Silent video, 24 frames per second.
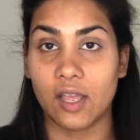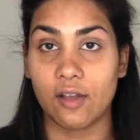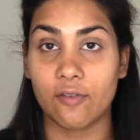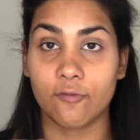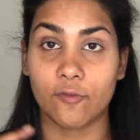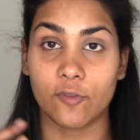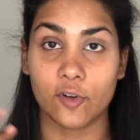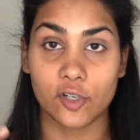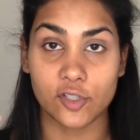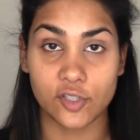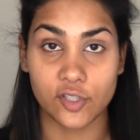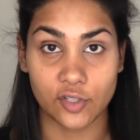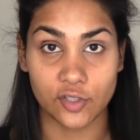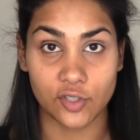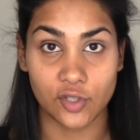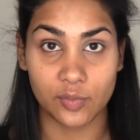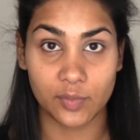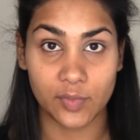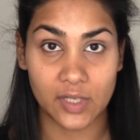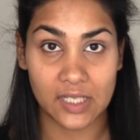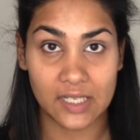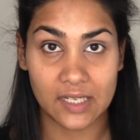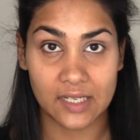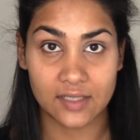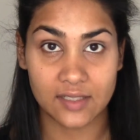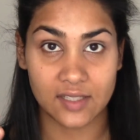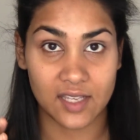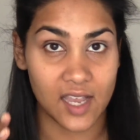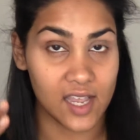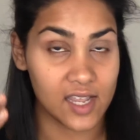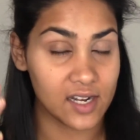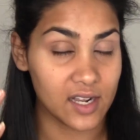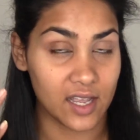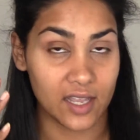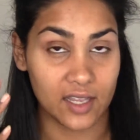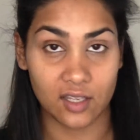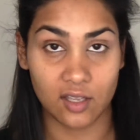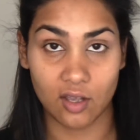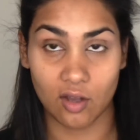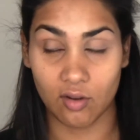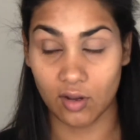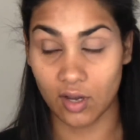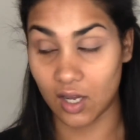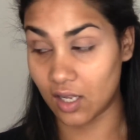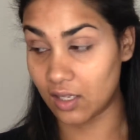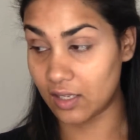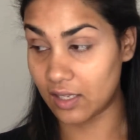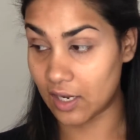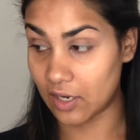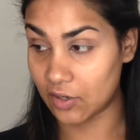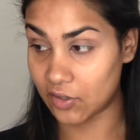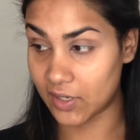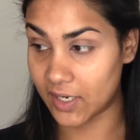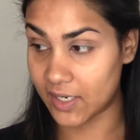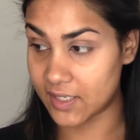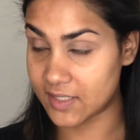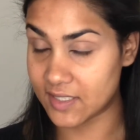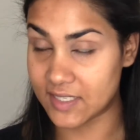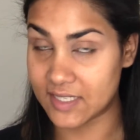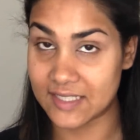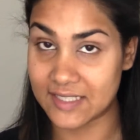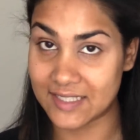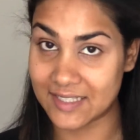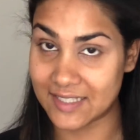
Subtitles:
Now for the social media side, I go all out as I